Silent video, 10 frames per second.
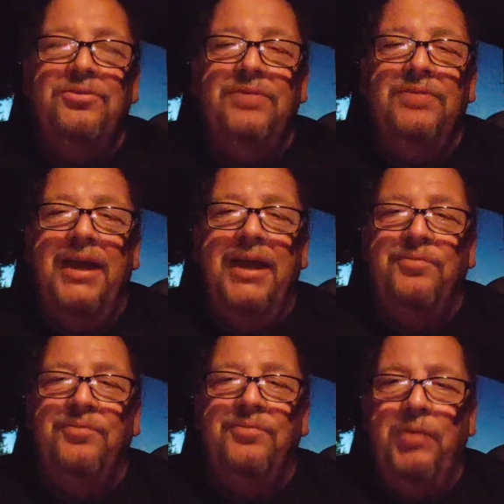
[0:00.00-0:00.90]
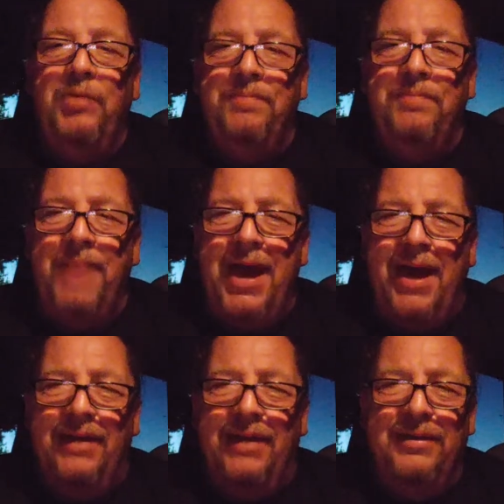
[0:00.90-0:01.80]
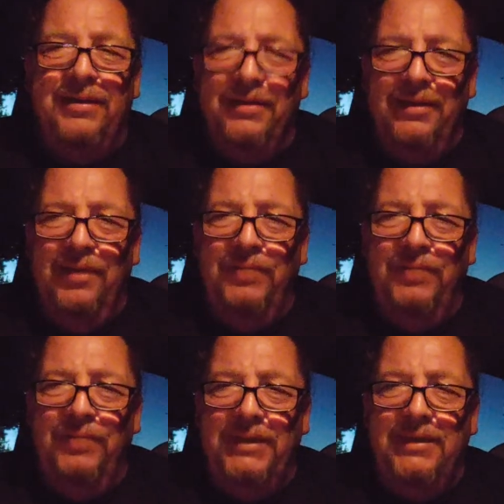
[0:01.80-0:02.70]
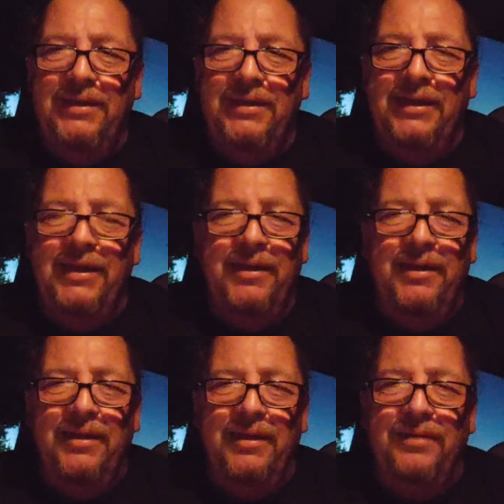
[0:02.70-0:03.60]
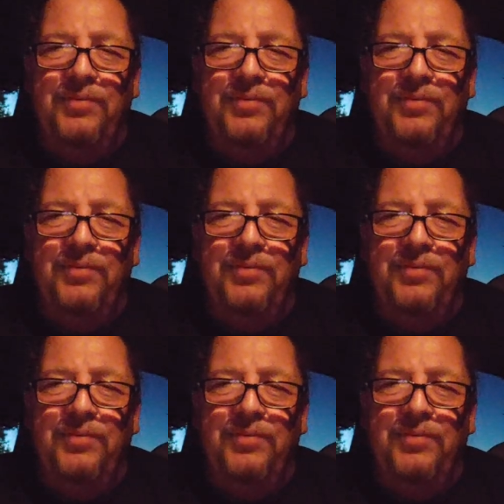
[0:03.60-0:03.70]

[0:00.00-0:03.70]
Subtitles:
and we went back and we did it again.